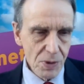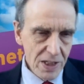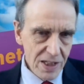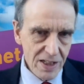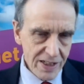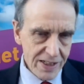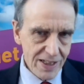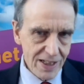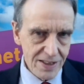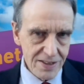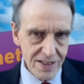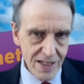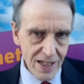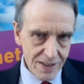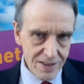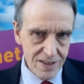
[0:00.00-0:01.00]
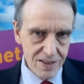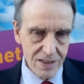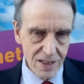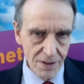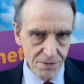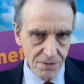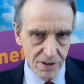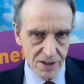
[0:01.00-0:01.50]
we're going to cut taxes
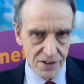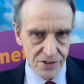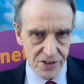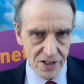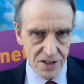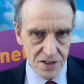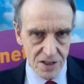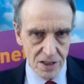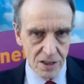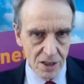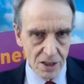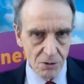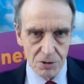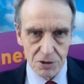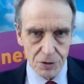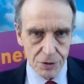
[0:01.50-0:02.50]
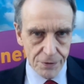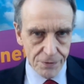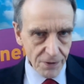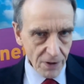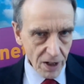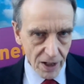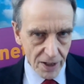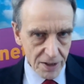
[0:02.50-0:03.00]
left, right, and centre, which was
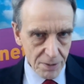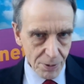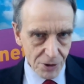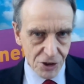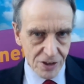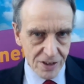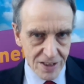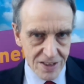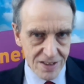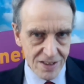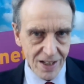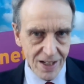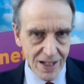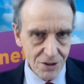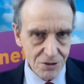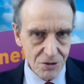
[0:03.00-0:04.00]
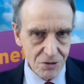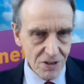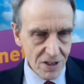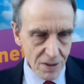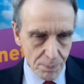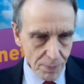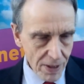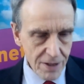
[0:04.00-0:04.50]
fine, but she didn't say how she's
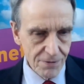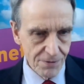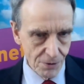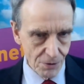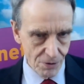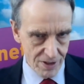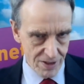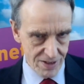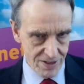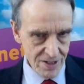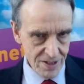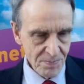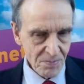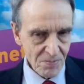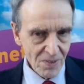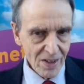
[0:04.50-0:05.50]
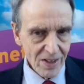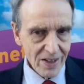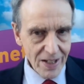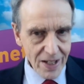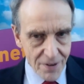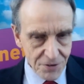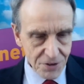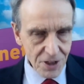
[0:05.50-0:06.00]
going to pay for it.
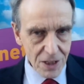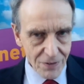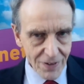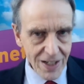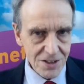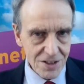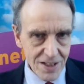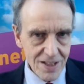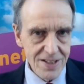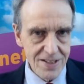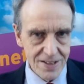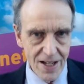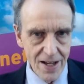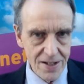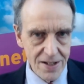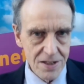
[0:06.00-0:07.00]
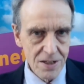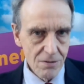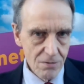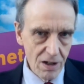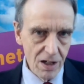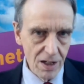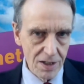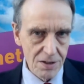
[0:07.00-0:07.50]
If she'd have actually said,
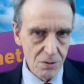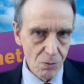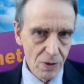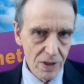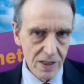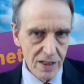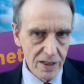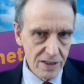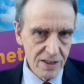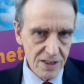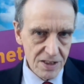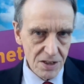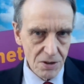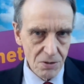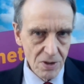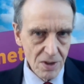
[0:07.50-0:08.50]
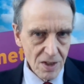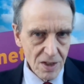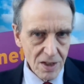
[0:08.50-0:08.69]
right, we're going to